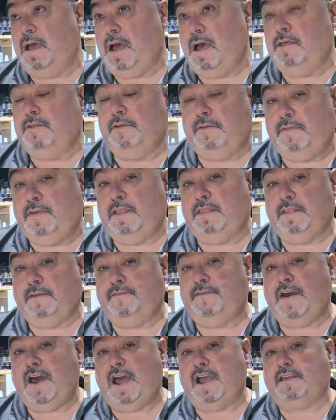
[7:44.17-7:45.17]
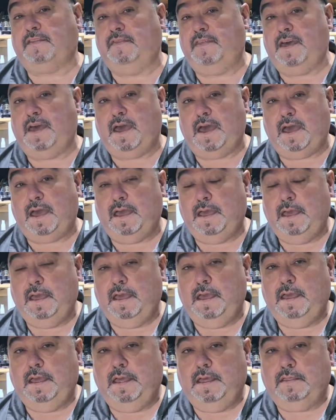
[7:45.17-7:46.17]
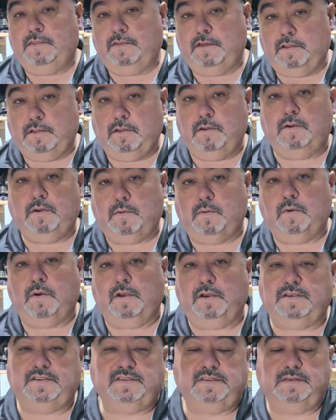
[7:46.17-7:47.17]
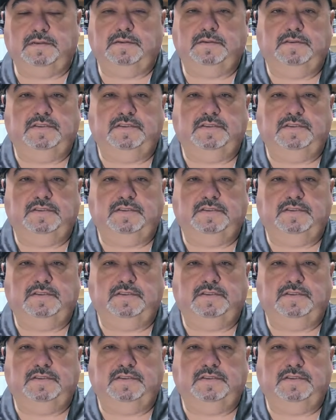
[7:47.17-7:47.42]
other than the fact that the Lure Works